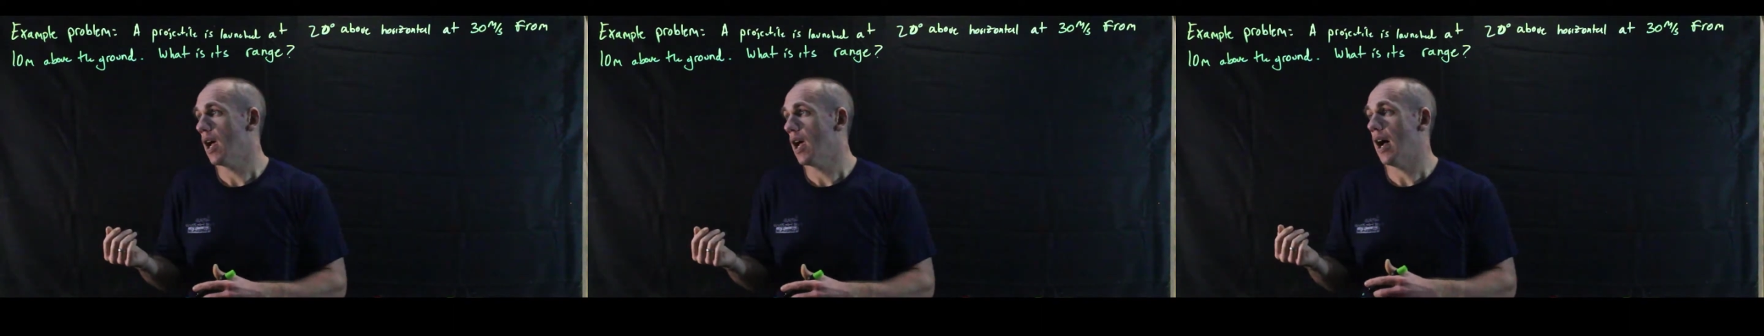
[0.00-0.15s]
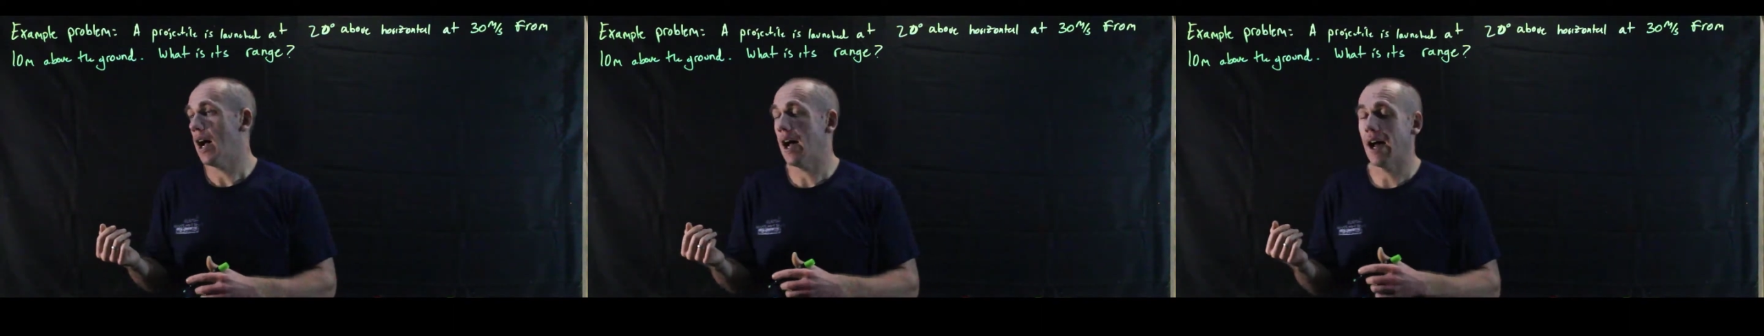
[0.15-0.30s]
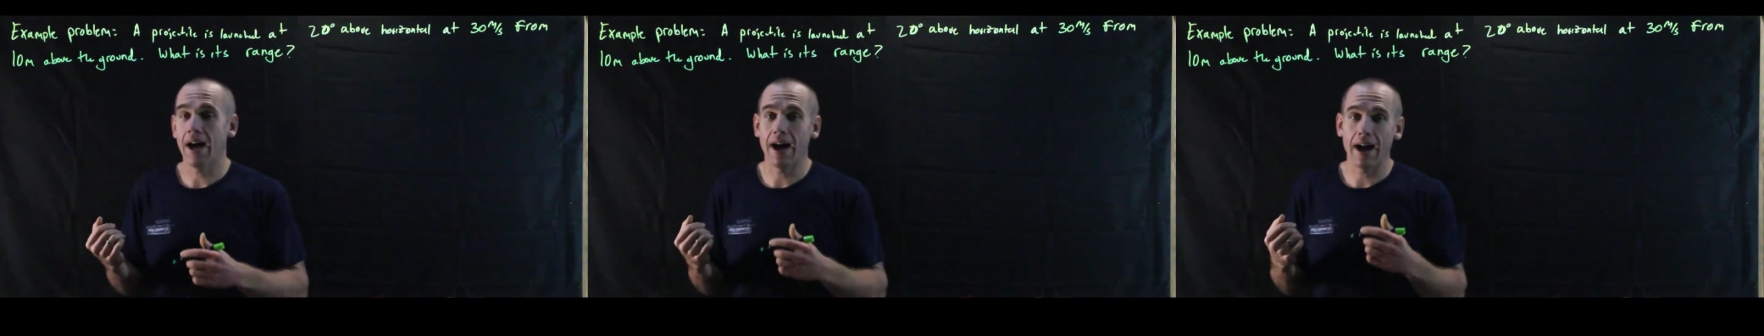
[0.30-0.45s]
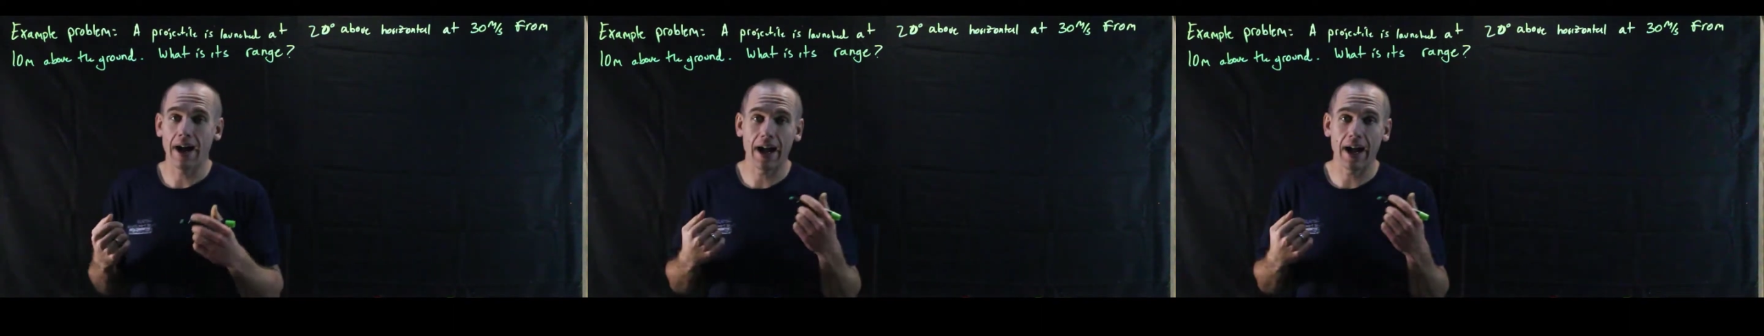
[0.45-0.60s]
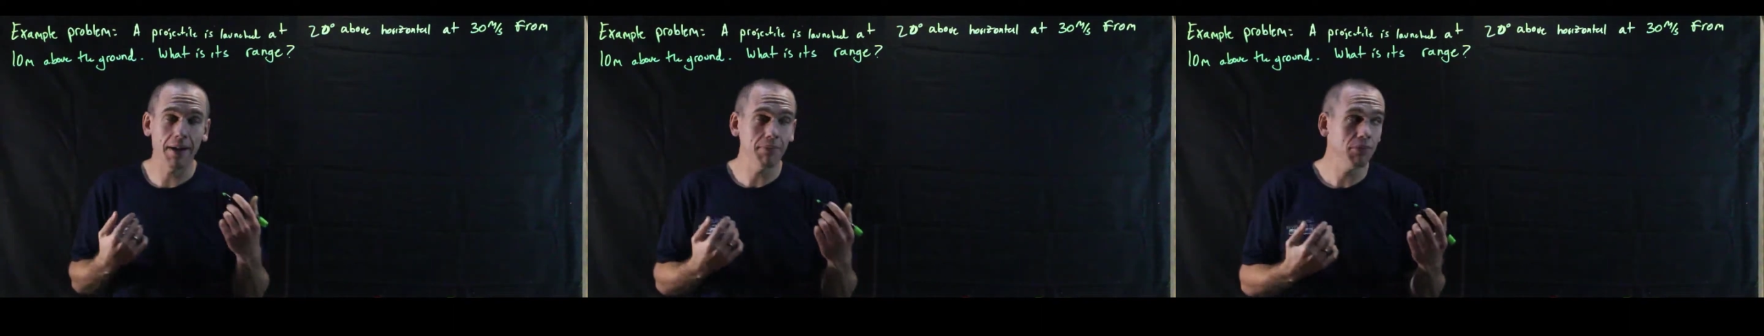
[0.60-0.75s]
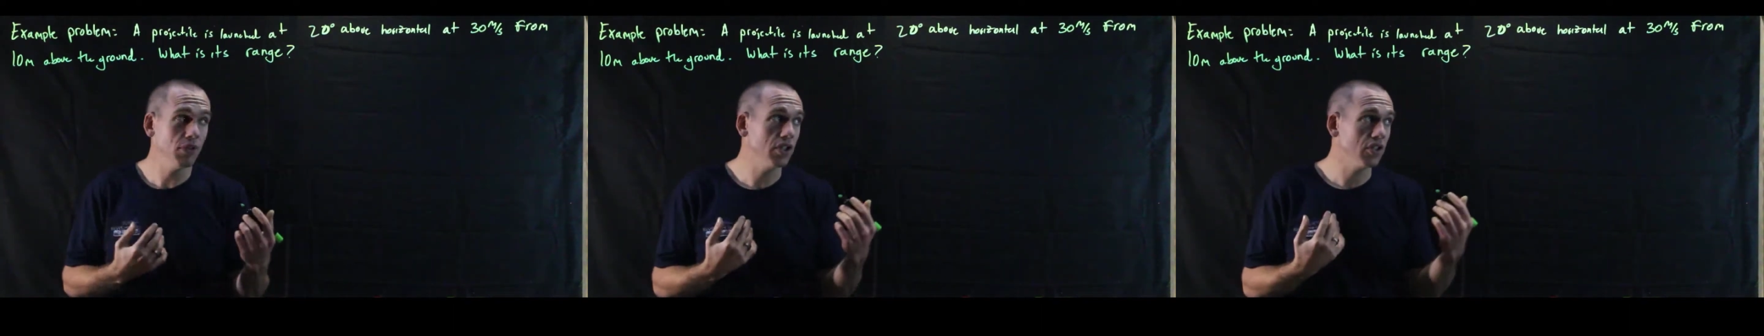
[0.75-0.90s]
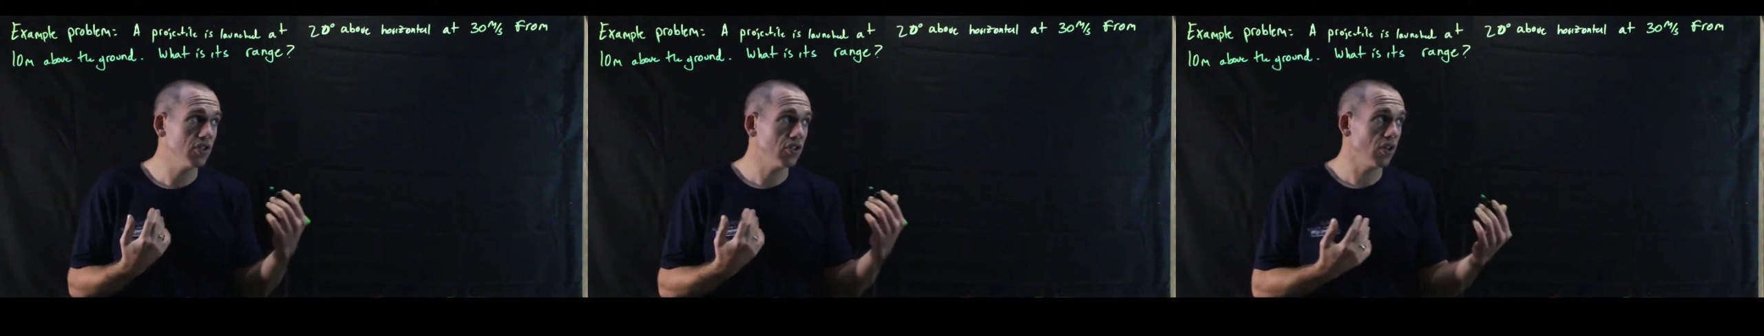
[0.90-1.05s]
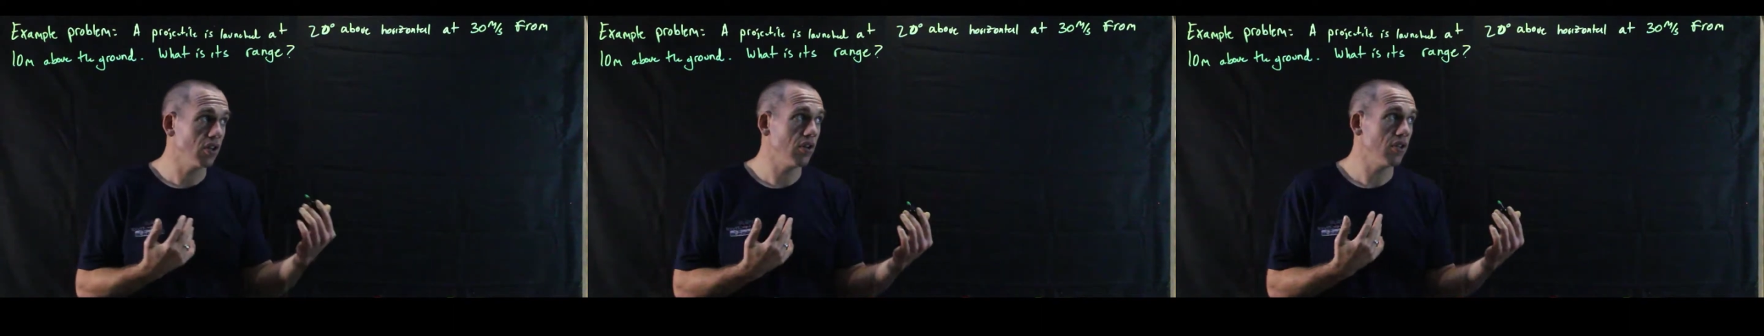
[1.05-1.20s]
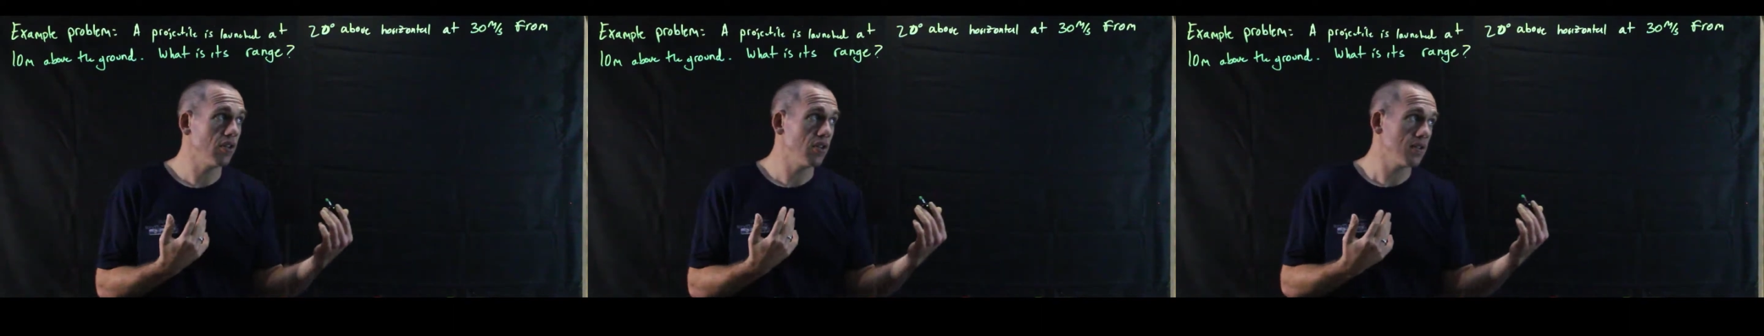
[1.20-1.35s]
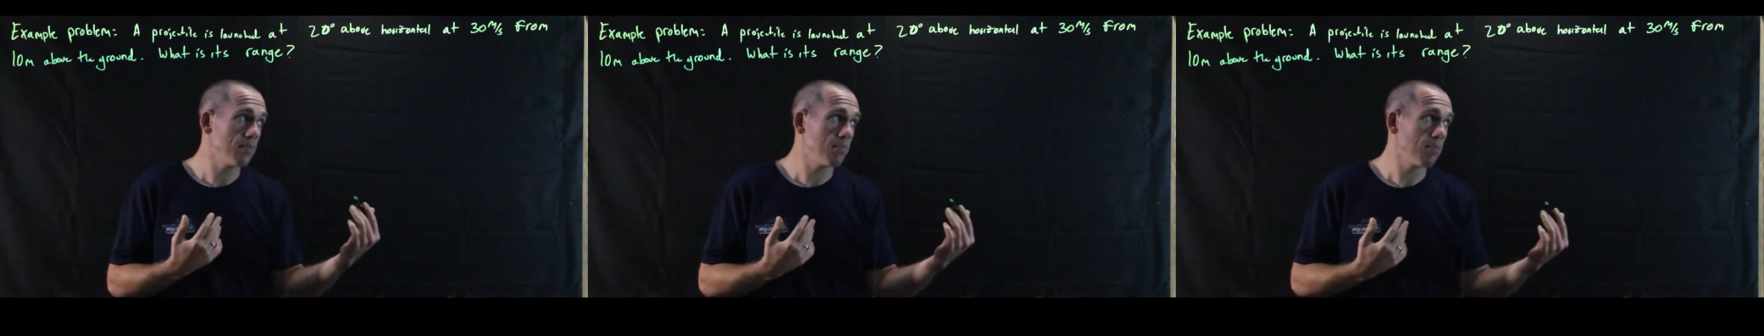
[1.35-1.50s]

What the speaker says: I'm going to start this